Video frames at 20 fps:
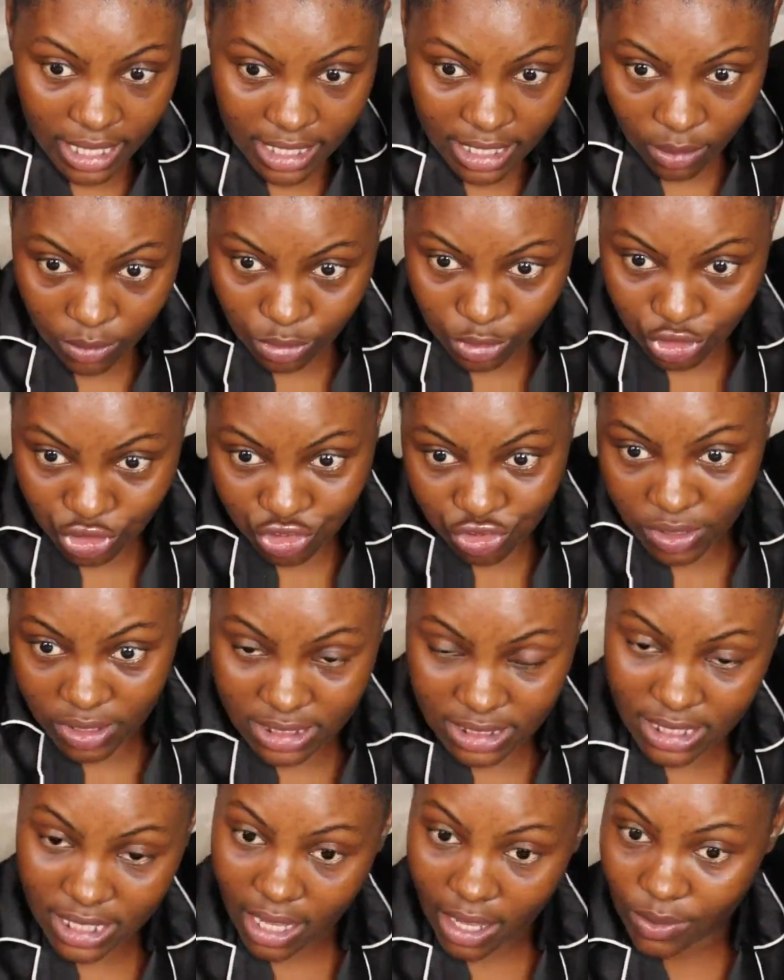And now to
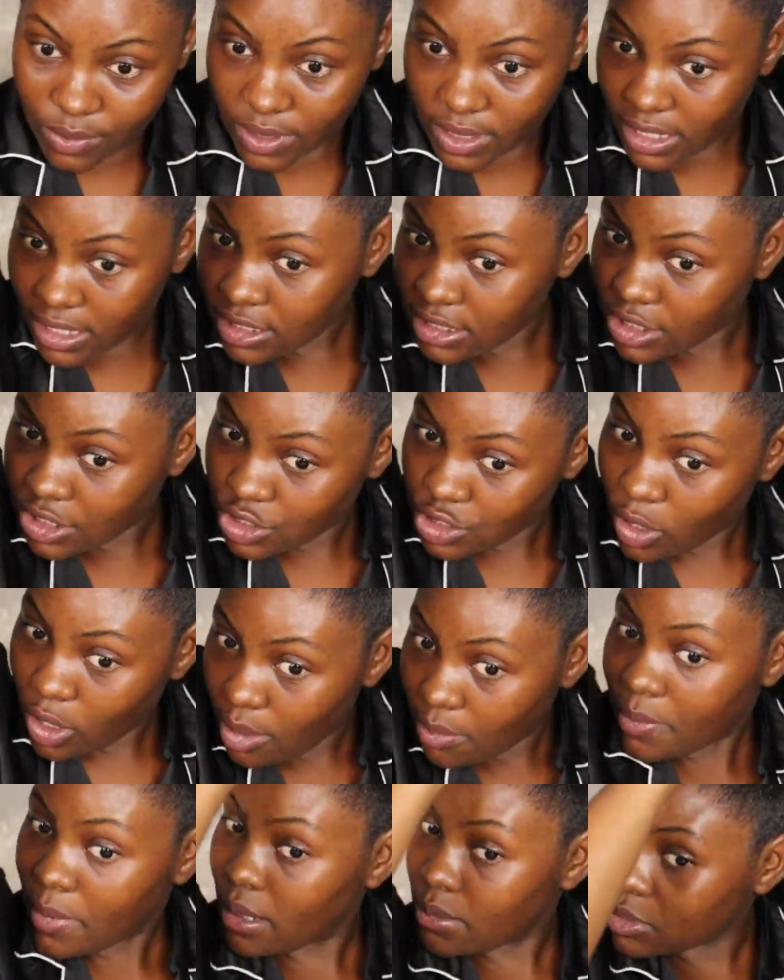straighten out this
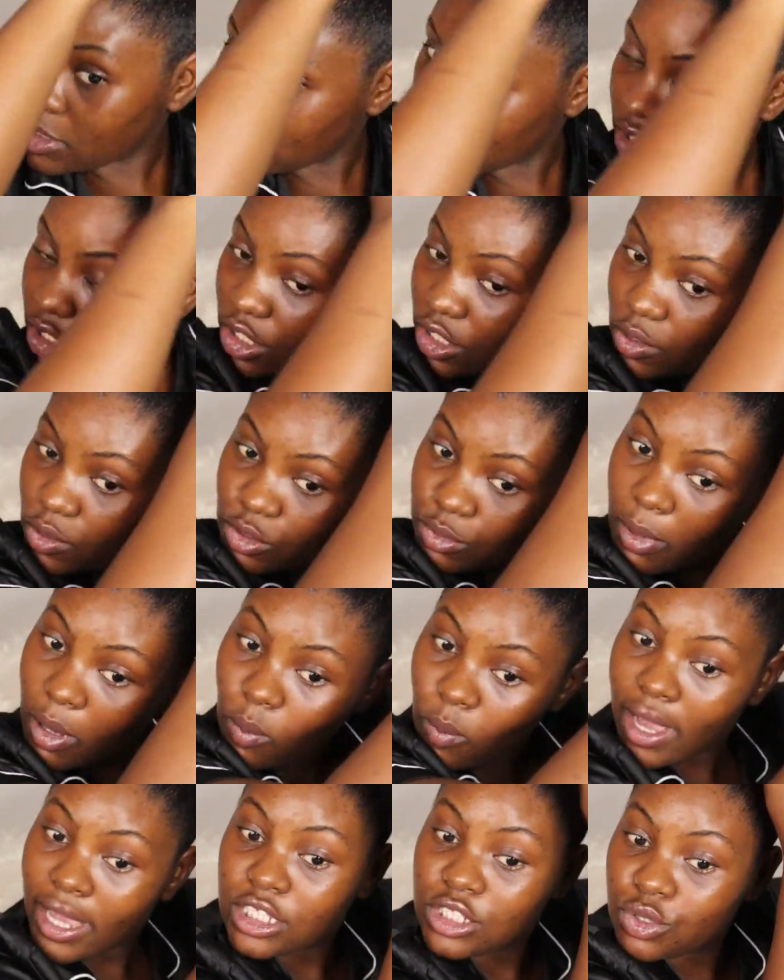top, I'm just gonna use my
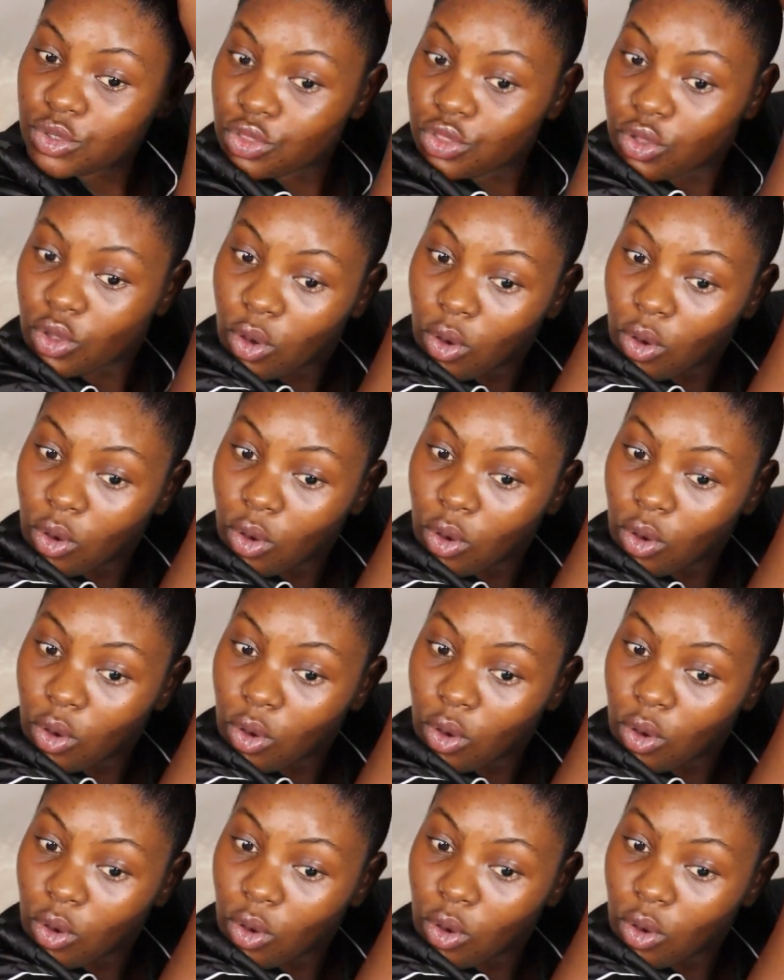wide tooth